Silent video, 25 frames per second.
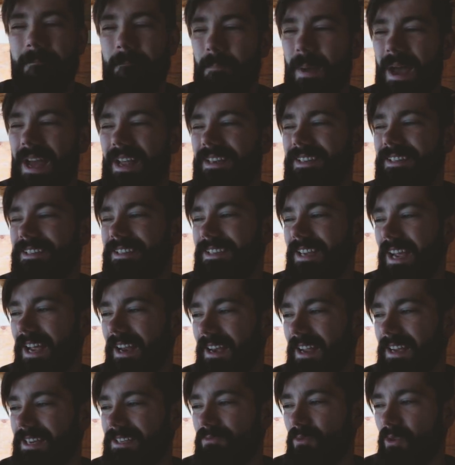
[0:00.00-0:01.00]
beds
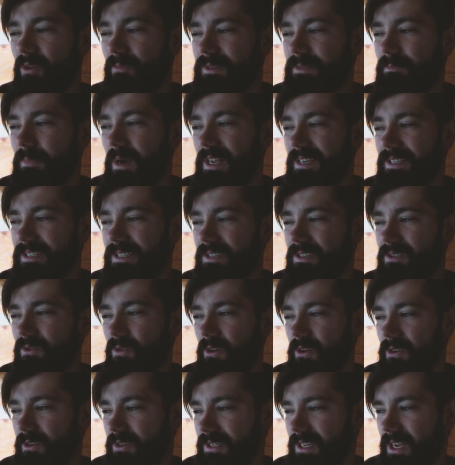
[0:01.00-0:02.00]
and nice warm spots to
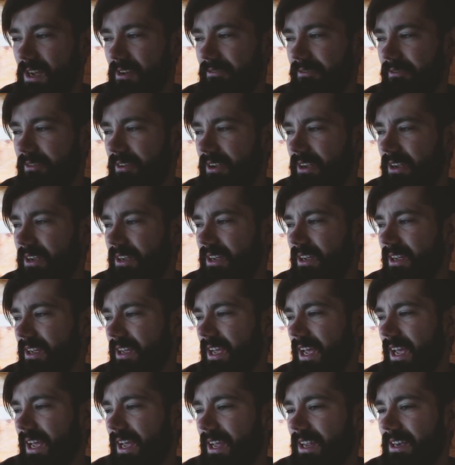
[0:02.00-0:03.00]
store your stuff.
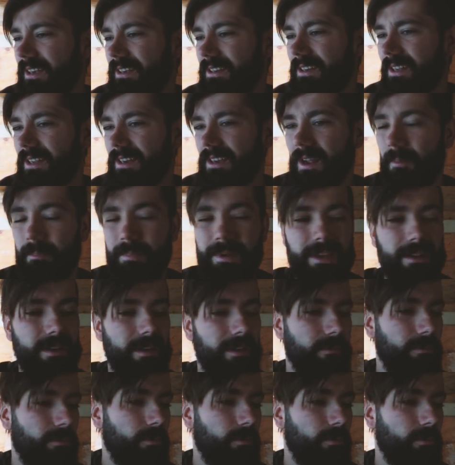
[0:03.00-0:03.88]
And then up here,